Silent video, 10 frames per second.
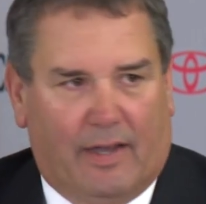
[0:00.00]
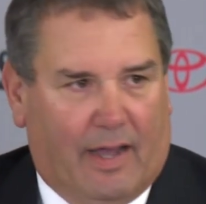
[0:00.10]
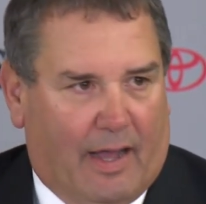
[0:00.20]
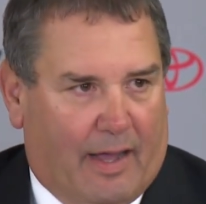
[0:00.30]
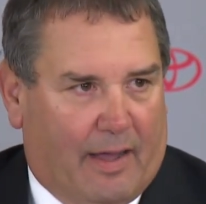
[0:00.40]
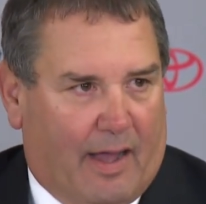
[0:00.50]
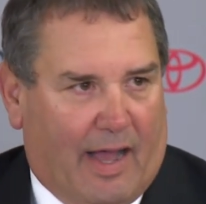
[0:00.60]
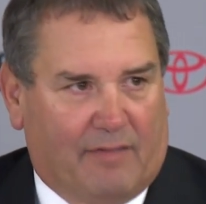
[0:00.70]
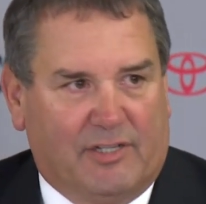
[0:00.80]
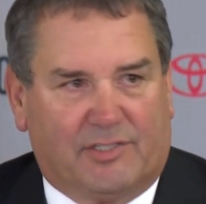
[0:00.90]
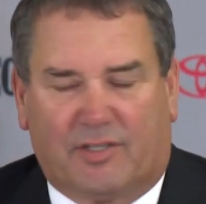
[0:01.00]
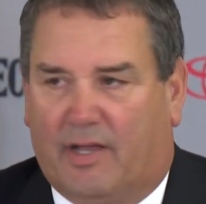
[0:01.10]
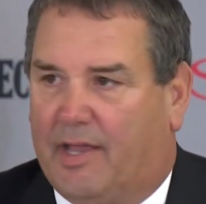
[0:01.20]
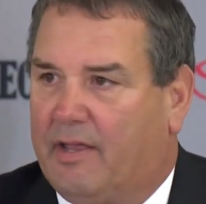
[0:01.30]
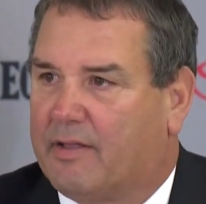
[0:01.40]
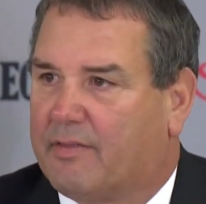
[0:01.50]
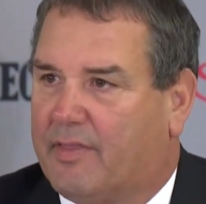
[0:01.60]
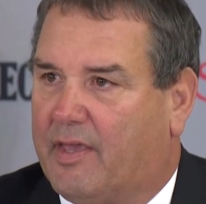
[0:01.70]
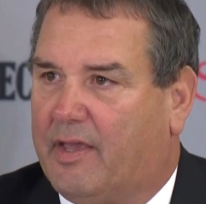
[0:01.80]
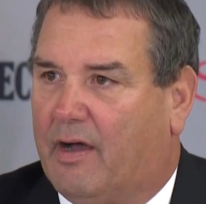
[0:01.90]
Uh, obviously,
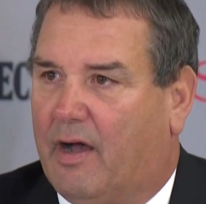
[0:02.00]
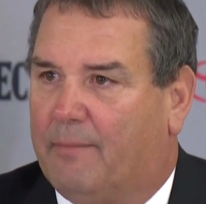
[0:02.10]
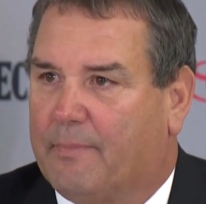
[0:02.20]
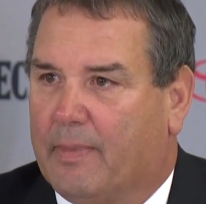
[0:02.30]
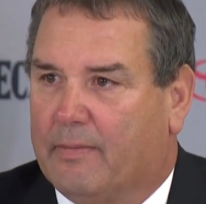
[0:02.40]
the